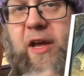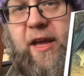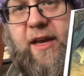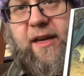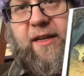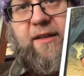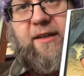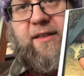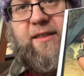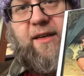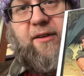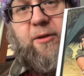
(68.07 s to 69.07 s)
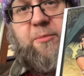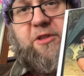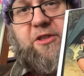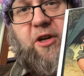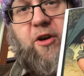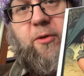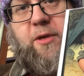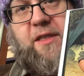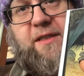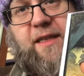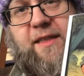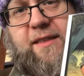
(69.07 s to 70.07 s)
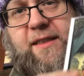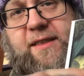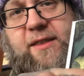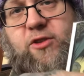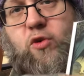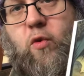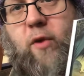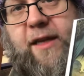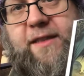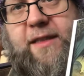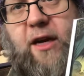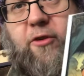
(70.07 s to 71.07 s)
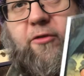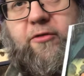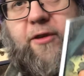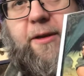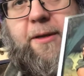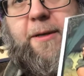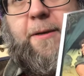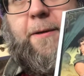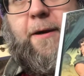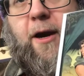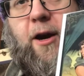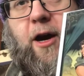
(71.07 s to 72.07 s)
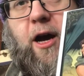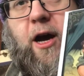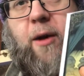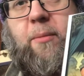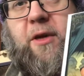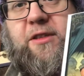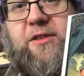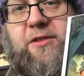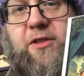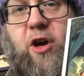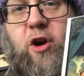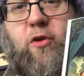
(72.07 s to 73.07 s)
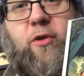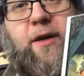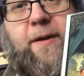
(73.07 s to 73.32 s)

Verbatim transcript: and tell him so. He says it's his quest outfit. Um, so,